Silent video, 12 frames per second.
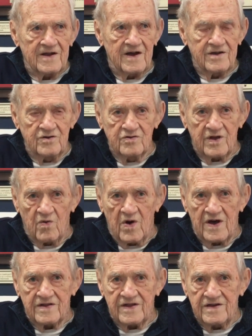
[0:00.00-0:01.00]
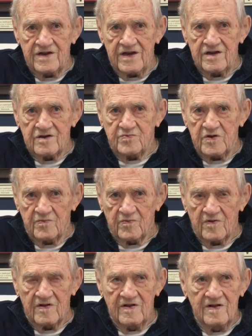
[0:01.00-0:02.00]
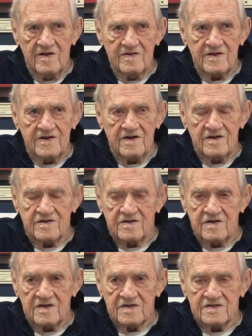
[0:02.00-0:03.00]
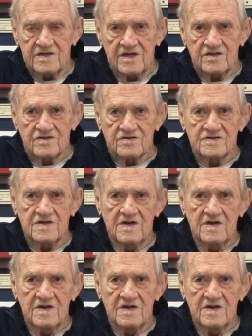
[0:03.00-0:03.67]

I knew they needed people, they needed teachers.